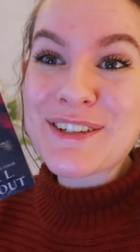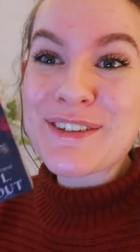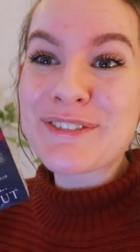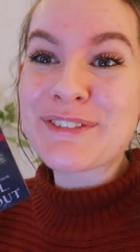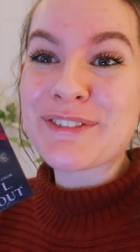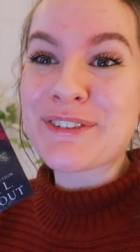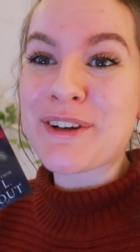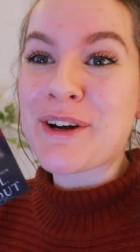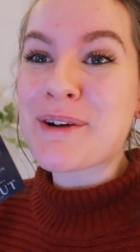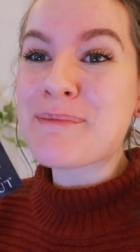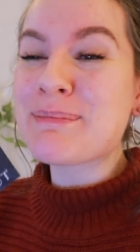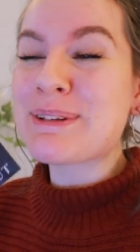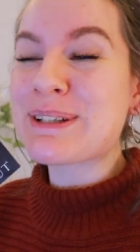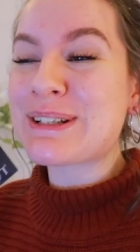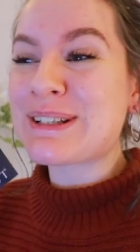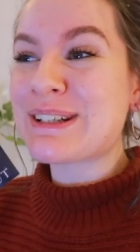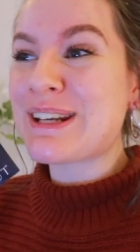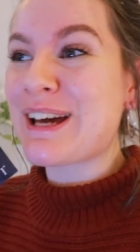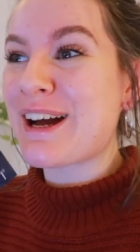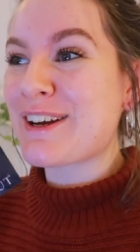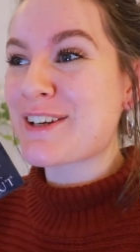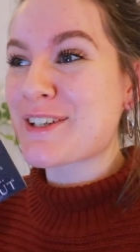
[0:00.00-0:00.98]
From Blood
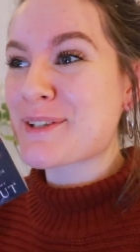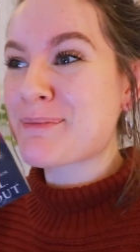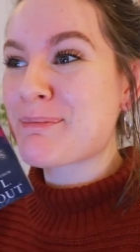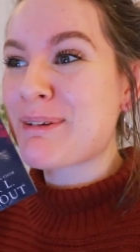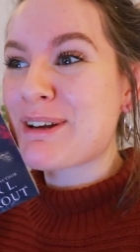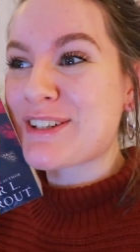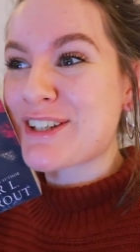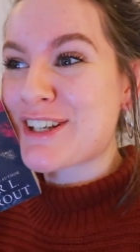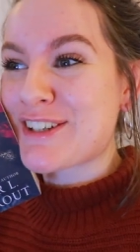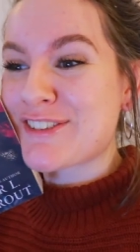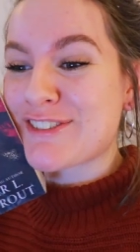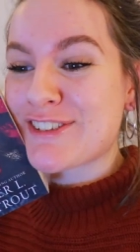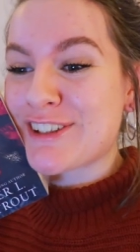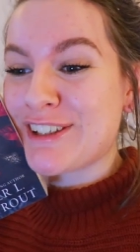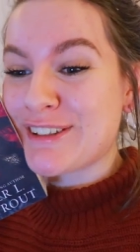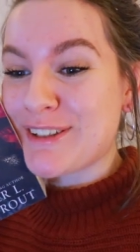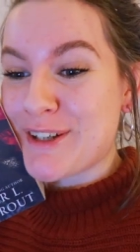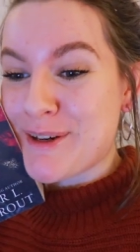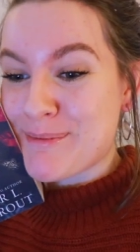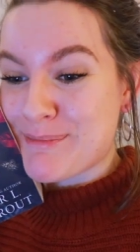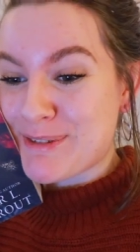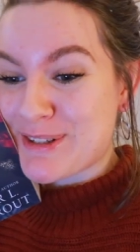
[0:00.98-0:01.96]
and Ash by Jennifer L
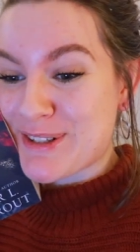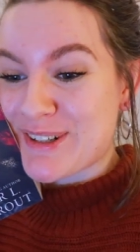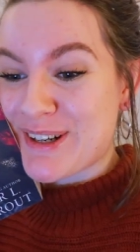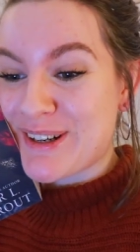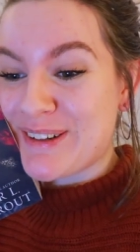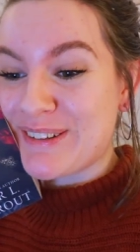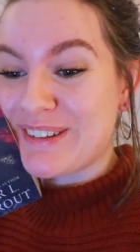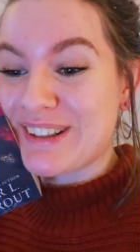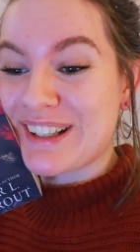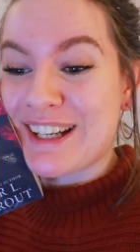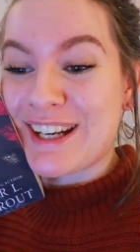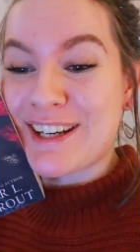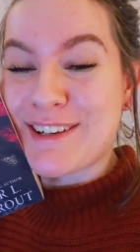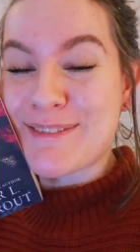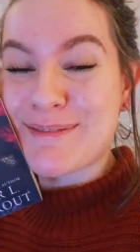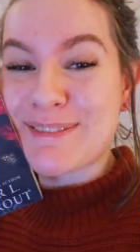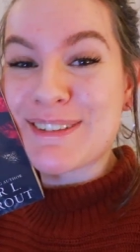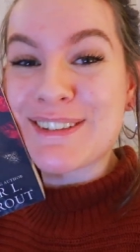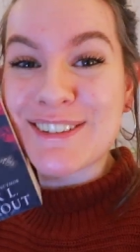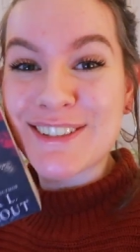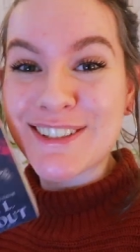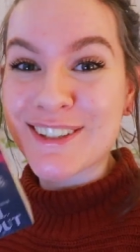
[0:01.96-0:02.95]
Armentrout, and I have
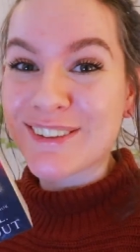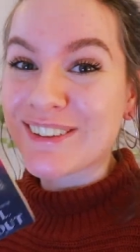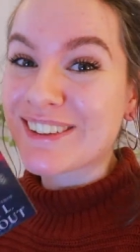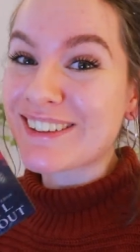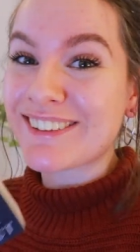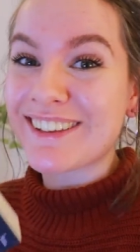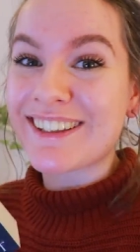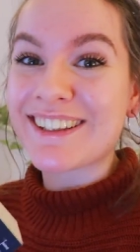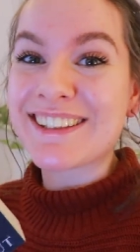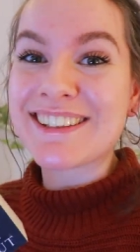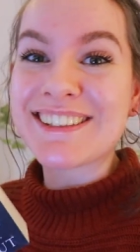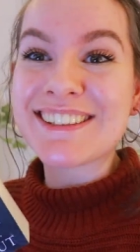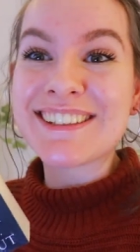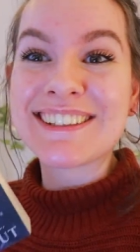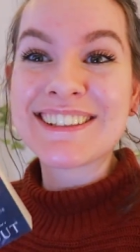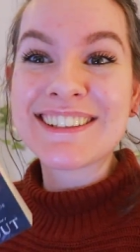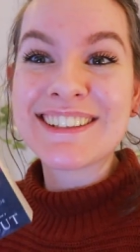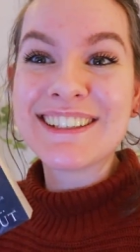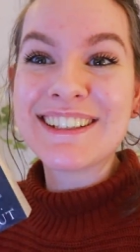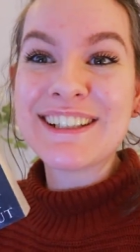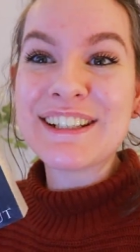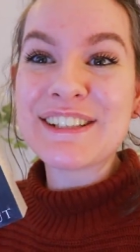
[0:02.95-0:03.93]
been so
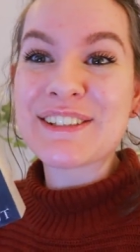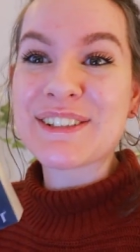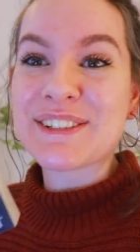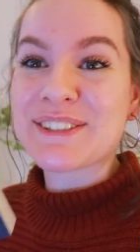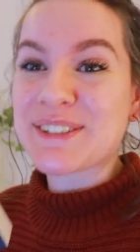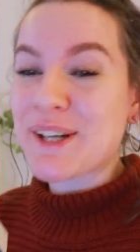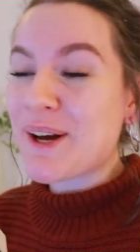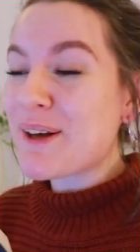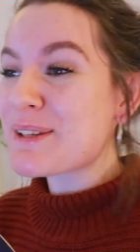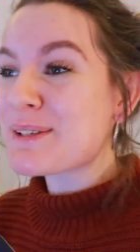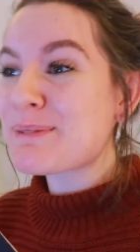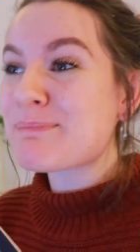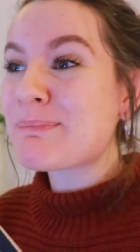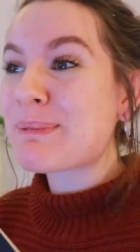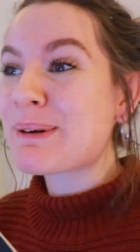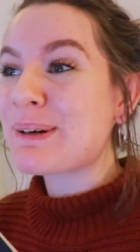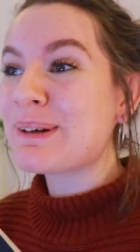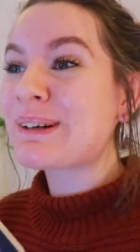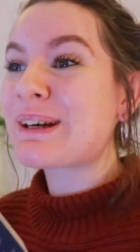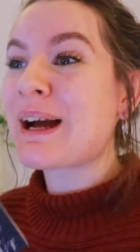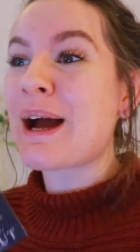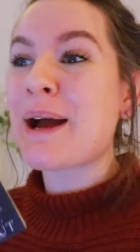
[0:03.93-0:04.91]
excited to start this
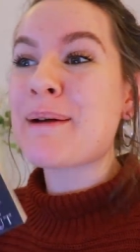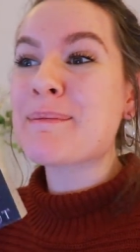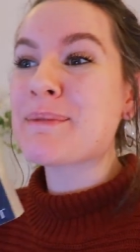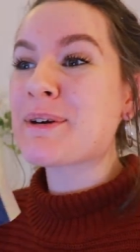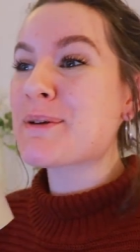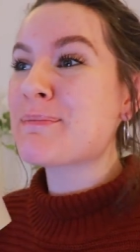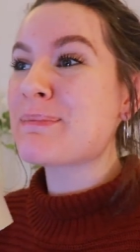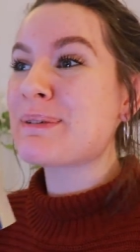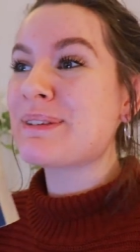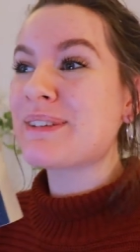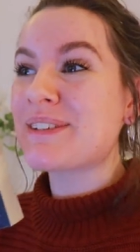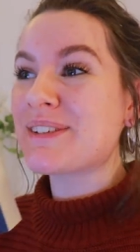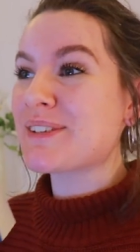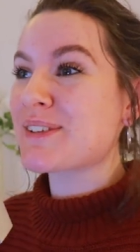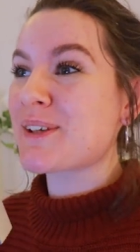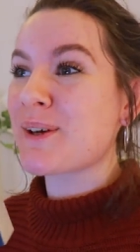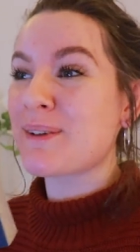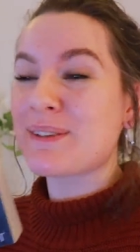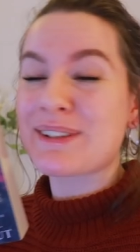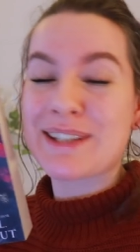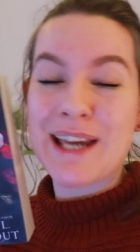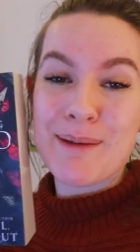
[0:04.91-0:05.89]
book. I'm hoping this is
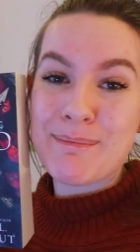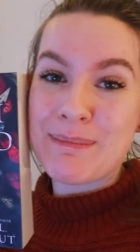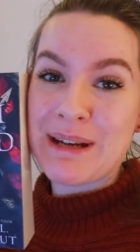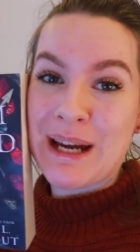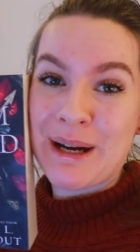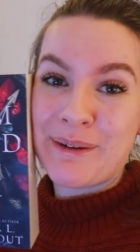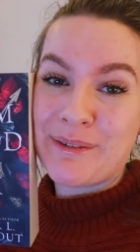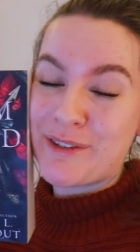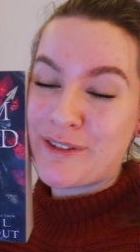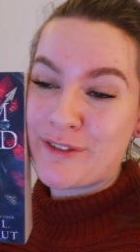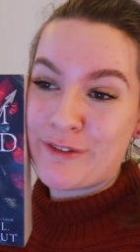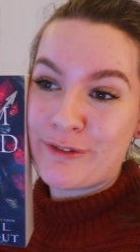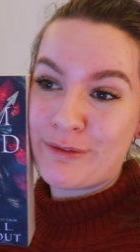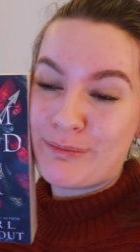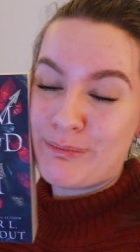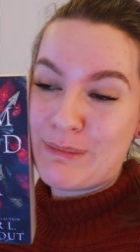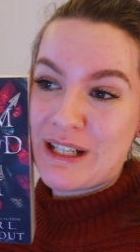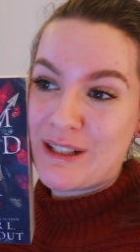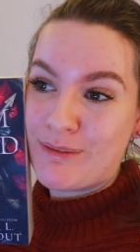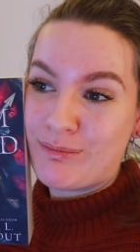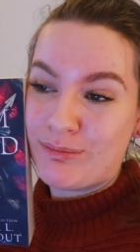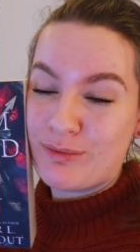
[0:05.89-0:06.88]
going to get me out of
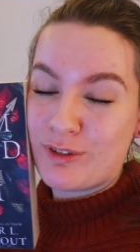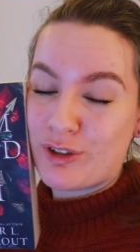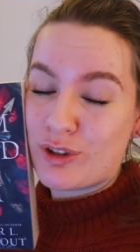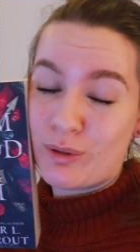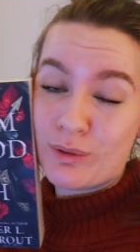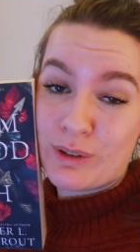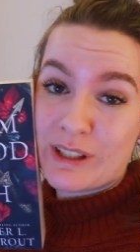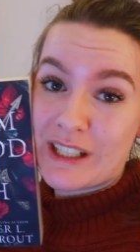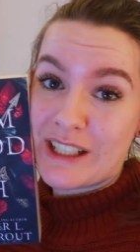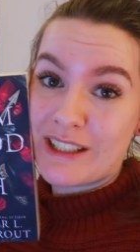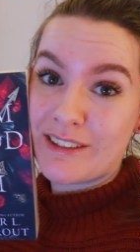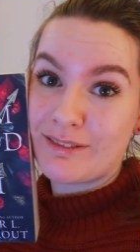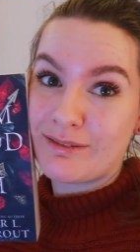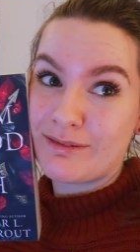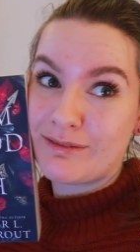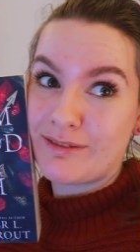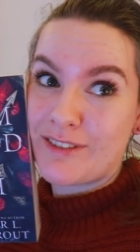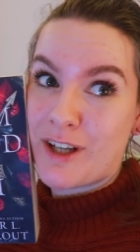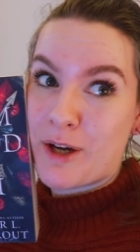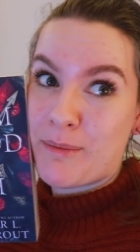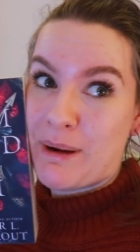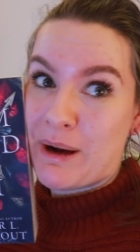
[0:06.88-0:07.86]
me sulking
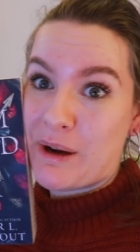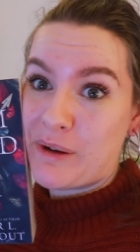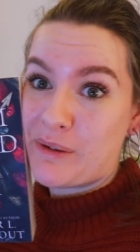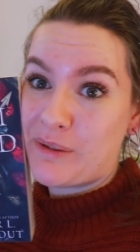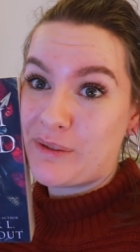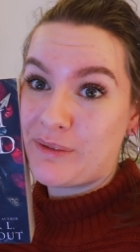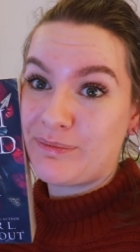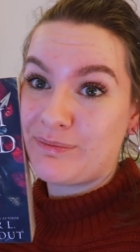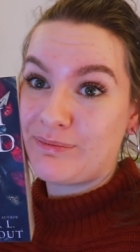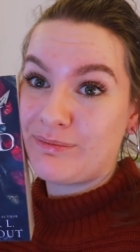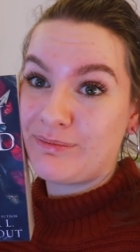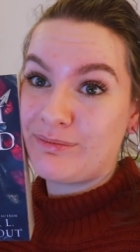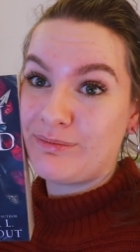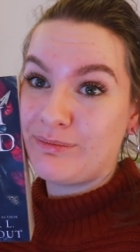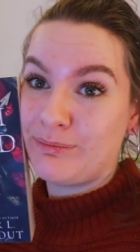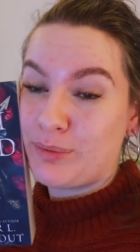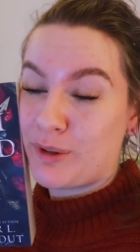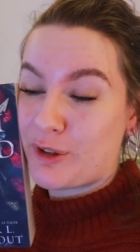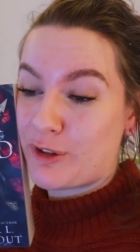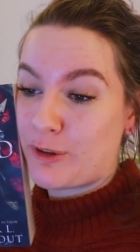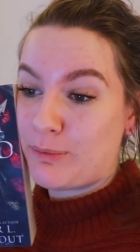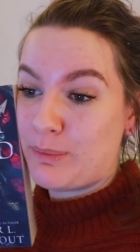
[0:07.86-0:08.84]
about
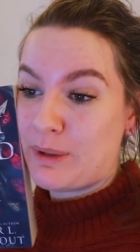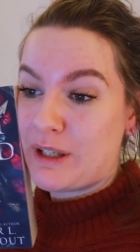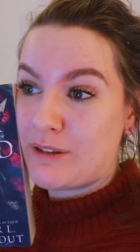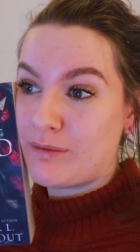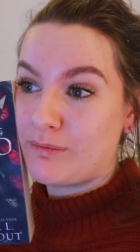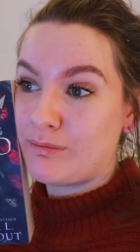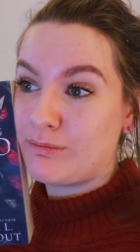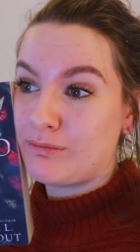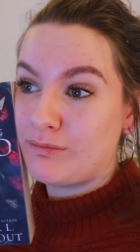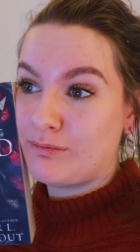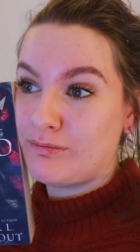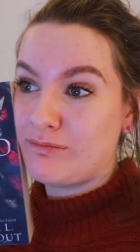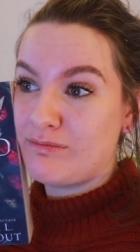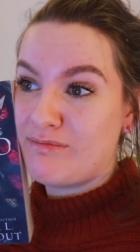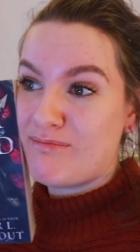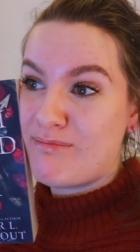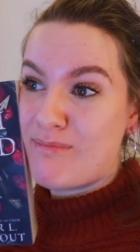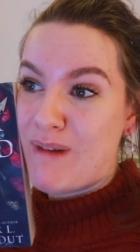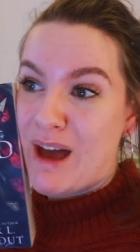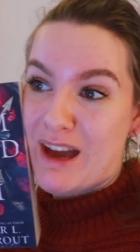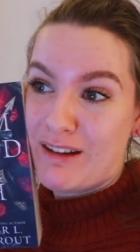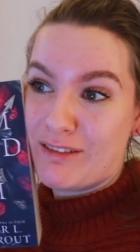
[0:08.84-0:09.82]
books being
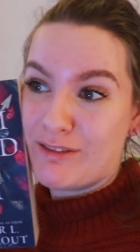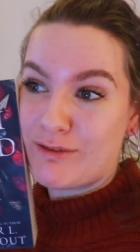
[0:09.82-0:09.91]
meh